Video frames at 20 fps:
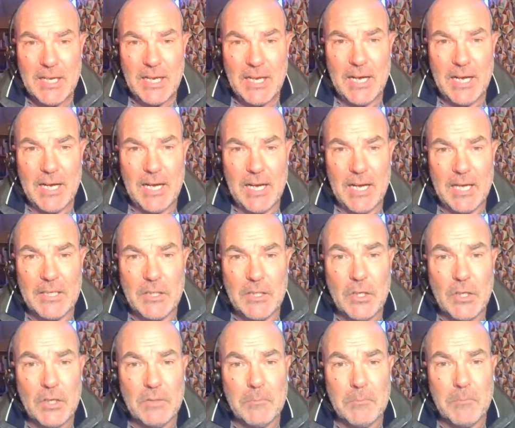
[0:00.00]
Uh, you
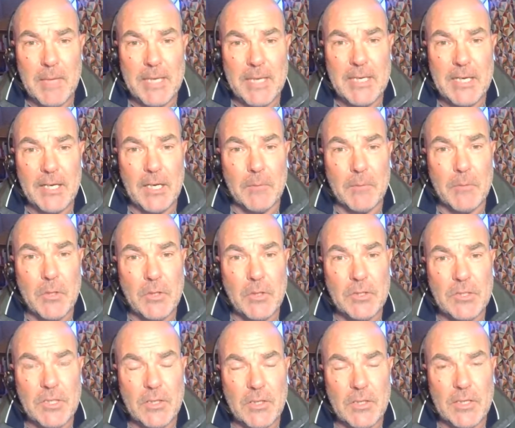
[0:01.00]
couldn't make it up, could
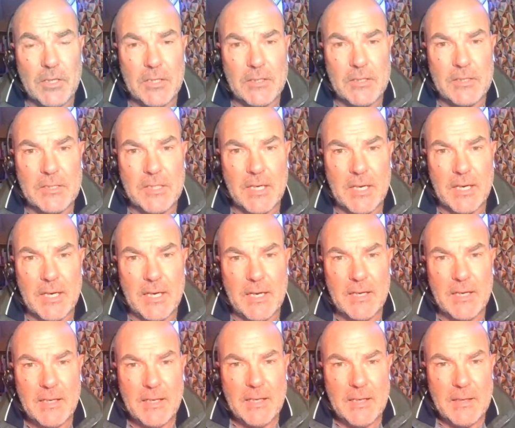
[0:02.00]
you, that uh,
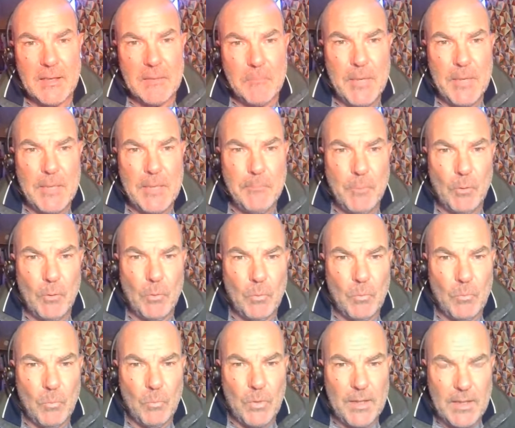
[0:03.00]
people
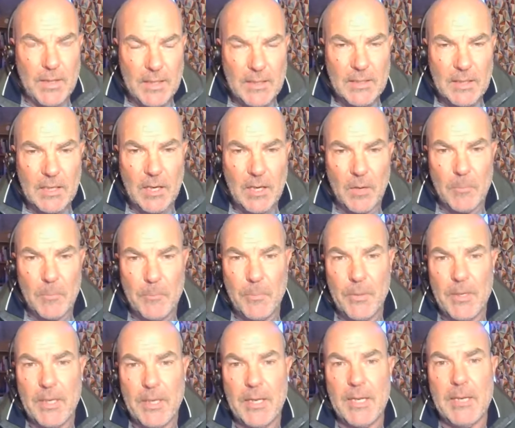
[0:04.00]
within the
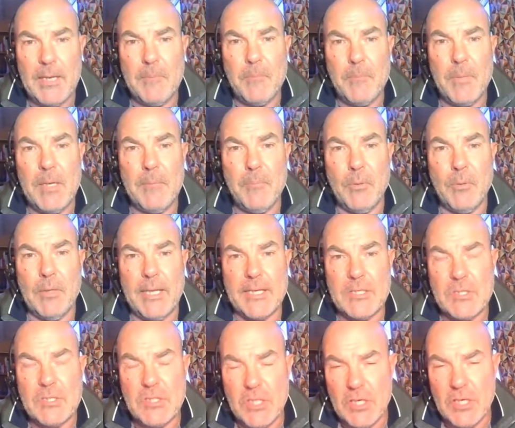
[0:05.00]
company, people
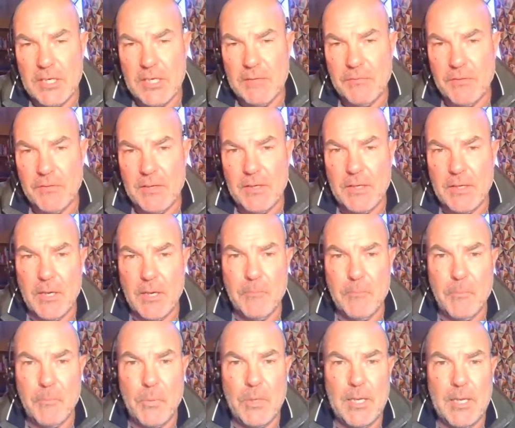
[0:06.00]
externally from the
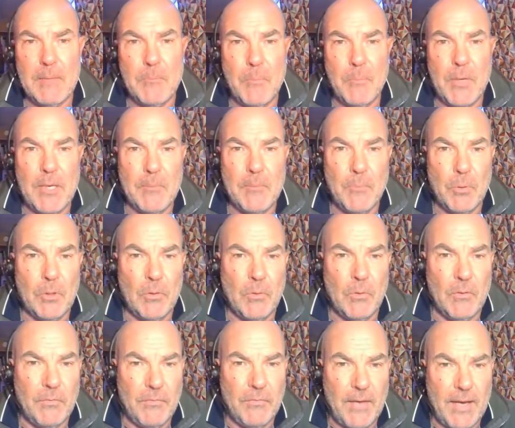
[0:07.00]
company, people who
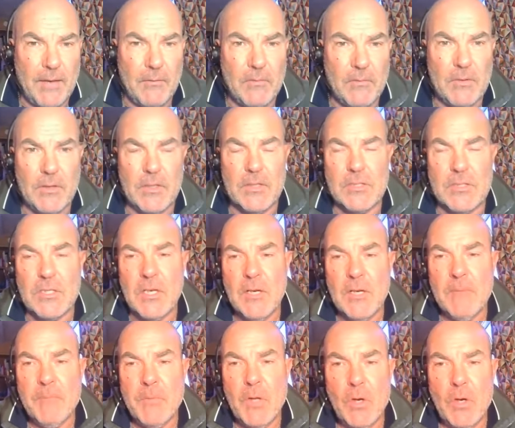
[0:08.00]
are founders,
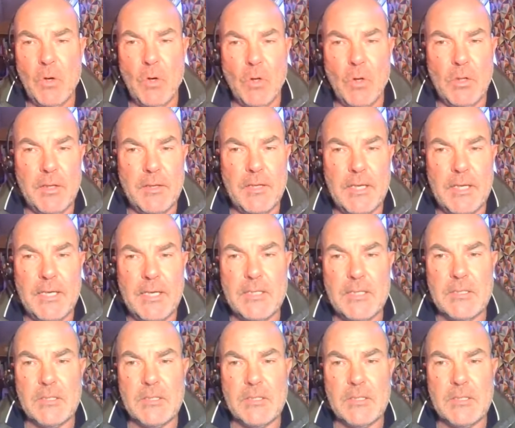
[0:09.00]
all of these